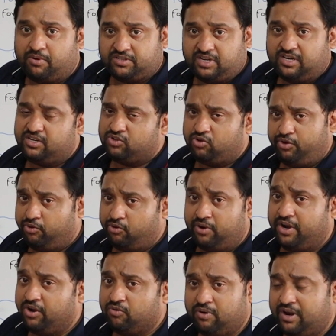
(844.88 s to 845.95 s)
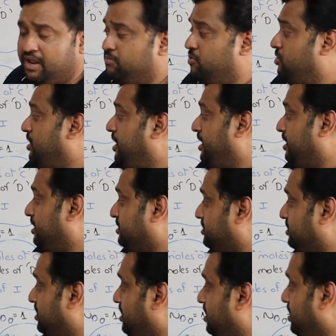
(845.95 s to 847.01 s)
present, so you don't need to worry about the
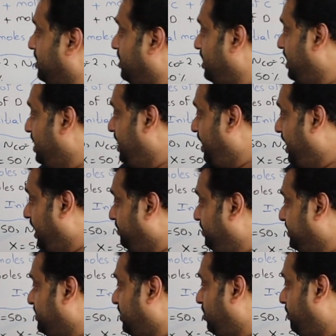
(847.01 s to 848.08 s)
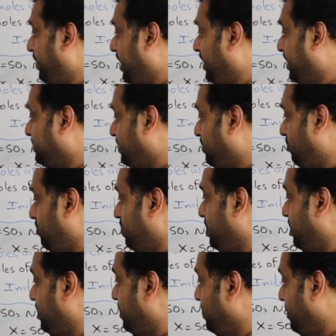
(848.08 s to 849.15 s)
inerts. Nb0 by Na0,
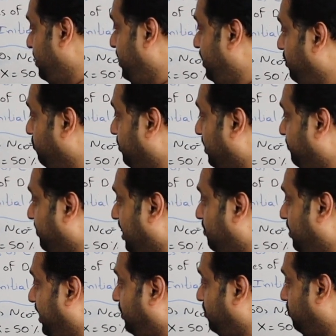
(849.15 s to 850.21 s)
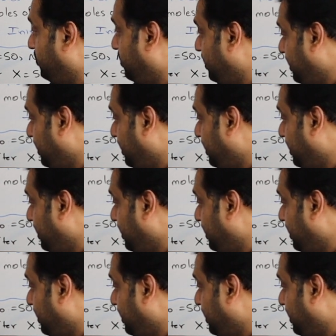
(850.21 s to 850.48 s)
you get 5 by 2,